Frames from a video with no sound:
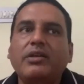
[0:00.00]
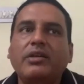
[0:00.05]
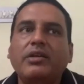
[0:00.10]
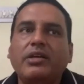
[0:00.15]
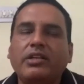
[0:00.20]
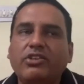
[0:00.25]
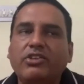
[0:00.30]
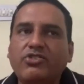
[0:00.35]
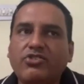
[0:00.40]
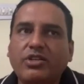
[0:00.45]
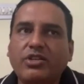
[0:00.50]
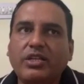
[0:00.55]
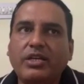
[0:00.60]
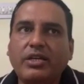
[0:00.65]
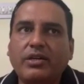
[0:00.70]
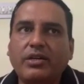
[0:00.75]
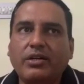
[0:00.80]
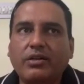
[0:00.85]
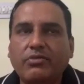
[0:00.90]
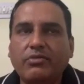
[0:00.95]

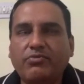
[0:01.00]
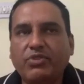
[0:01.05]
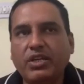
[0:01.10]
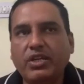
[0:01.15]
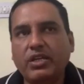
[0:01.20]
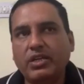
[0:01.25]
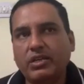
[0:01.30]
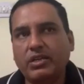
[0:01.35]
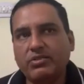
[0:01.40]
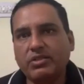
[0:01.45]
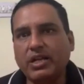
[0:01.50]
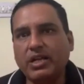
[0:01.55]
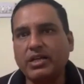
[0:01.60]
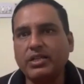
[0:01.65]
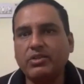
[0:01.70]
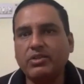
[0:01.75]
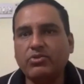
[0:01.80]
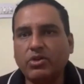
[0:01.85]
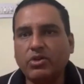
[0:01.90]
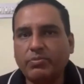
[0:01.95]
Initially, we
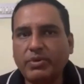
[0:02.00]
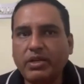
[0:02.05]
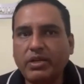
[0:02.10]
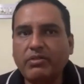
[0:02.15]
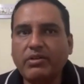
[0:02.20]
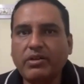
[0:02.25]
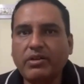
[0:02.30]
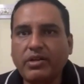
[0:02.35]
started dropping